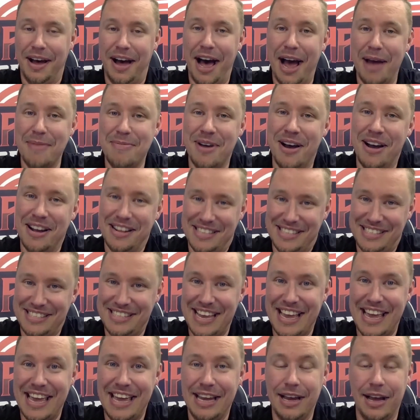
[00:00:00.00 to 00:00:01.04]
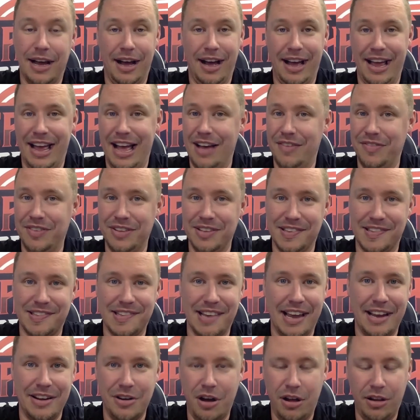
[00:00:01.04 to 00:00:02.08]
I'm not saying I have
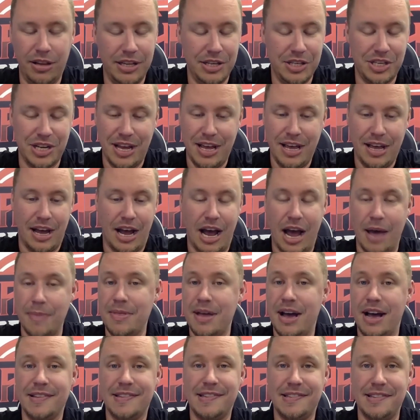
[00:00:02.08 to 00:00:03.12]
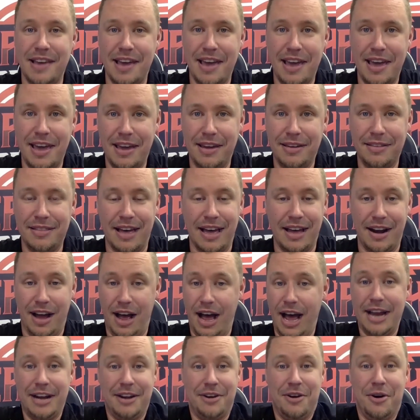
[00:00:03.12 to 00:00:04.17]
inside knowledge. I'm not saying that
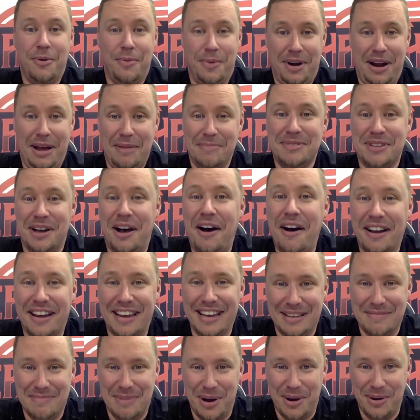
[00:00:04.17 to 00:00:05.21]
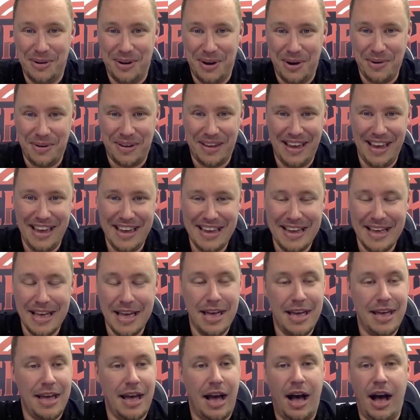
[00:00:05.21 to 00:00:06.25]
I know what I'm talking about, okay?
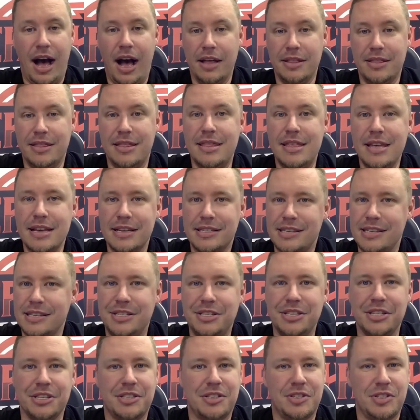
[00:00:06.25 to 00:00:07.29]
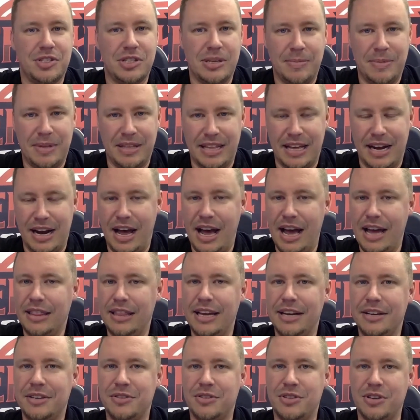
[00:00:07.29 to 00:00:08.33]
This is just something that I
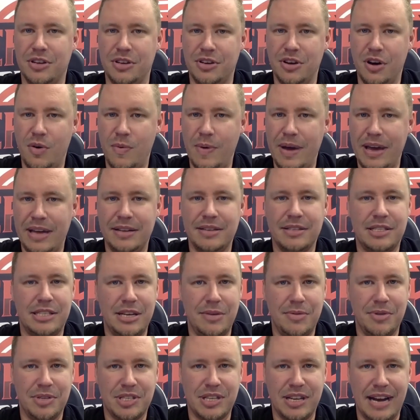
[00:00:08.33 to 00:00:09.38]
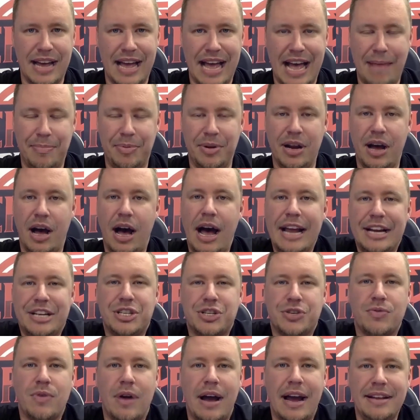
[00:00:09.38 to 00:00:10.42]
like to go in, see what's going to happen. I
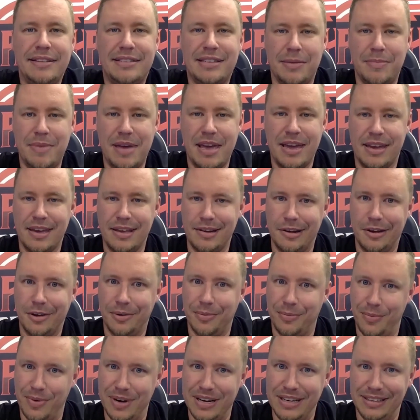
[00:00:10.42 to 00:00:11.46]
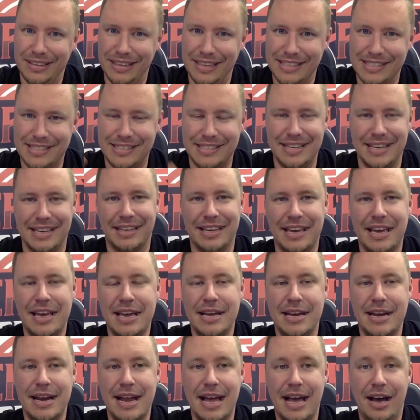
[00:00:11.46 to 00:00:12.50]
tried to make it realistic.
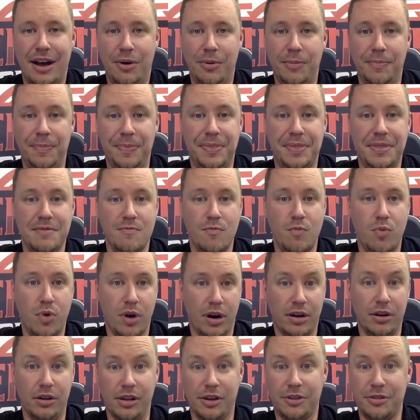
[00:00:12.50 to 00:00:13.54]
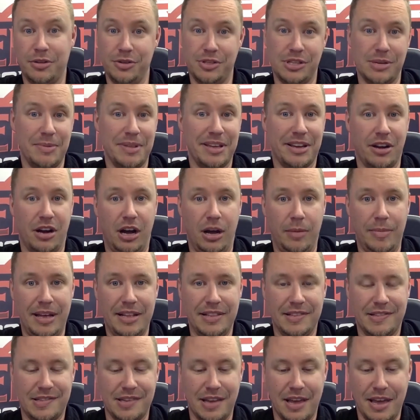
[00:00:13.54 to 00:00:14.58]
Now, we're going to look through some of the
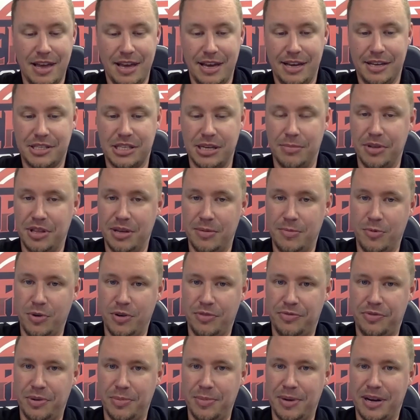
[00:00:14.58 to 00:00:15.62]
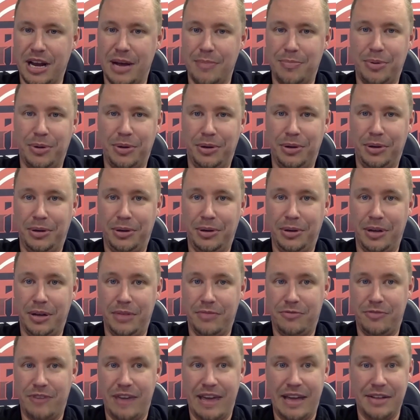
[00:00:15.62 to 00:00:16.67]
comments. Some of them were from a couple
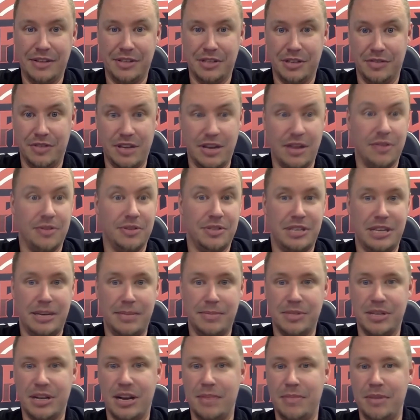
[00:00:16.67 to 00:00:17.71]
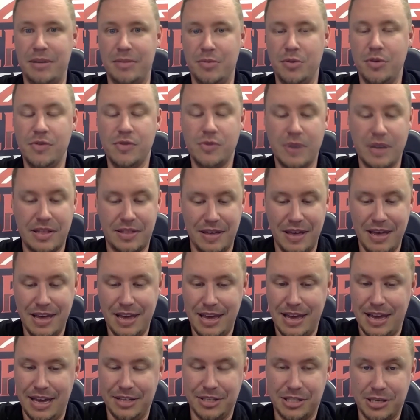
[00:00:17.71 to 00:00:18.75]
fans of the other teams that I made moves with,
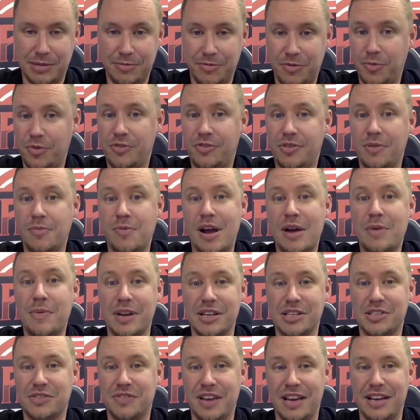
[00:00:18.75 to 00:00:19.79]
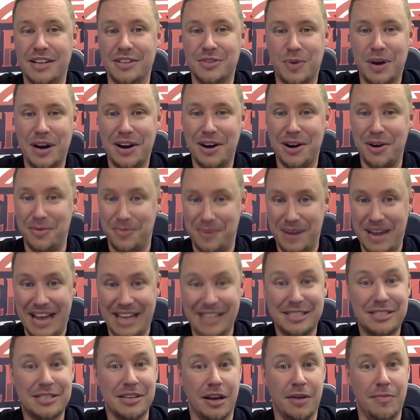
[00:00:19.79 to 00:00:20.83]
and some of them were from Red Wings fans, where we
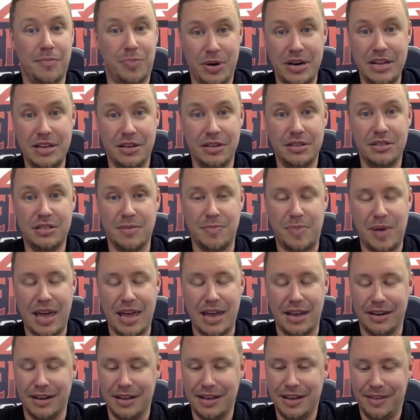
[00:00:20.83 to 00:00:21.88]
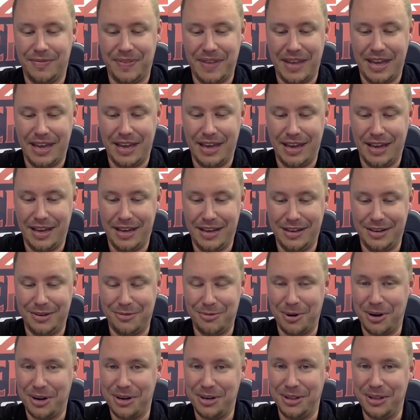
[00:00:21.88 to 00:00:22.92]
had a pretty good debate, and
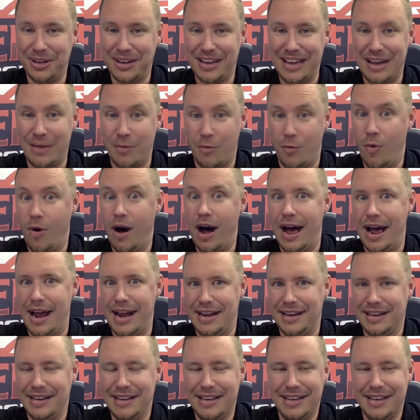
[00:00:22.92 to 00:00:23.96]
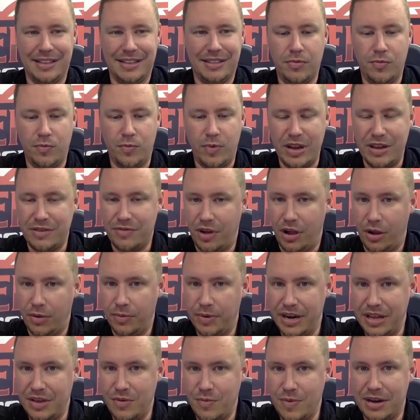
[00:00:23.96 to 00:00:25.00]
we're going to look at why. We've
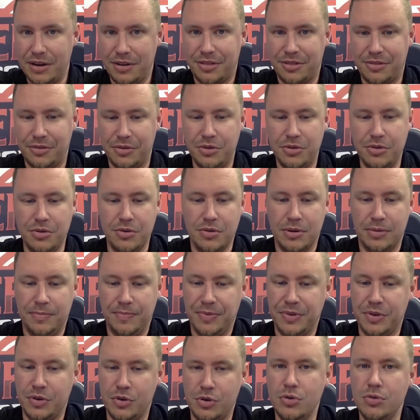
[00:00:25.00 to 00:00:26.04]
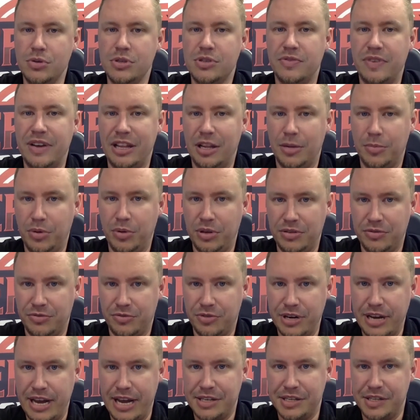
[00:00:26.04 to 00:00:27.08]
already went through who's available in
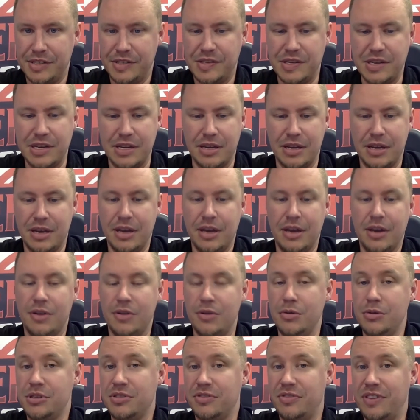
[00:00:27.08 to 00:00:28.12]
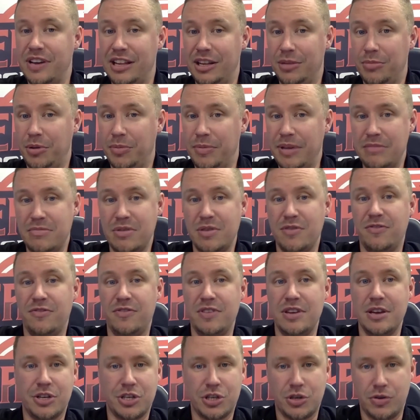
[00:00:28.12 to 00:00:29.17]
free agency, who's available maybe
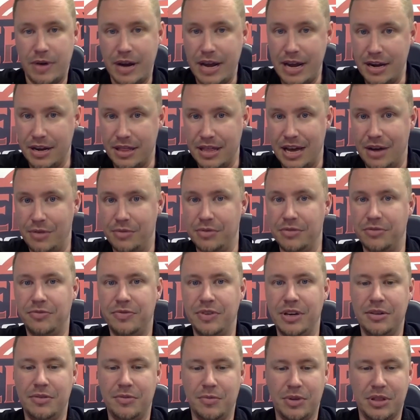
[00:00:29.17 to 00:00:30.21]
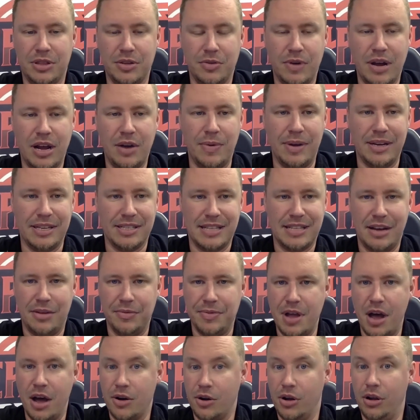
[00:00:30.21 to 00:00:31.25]
via trade that would fit with the Red Wings. Now,
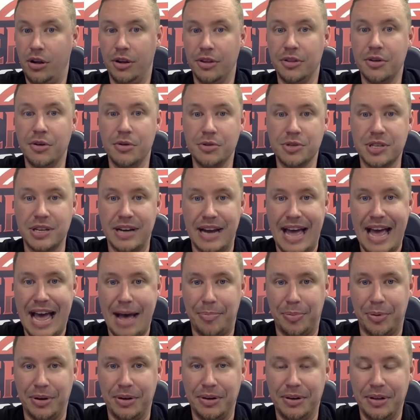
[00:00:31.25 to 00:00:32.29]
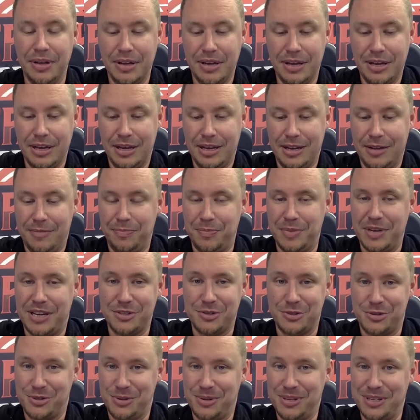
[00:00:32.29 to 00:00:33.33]
not all of those can happen because
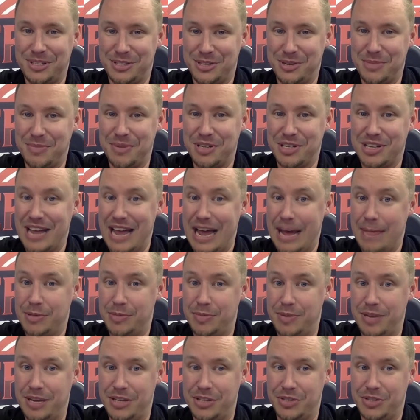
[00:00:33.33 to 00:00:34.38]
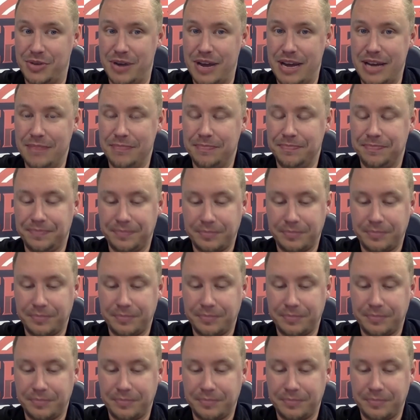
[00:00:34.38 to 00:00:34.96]
there's only so much cap space, right?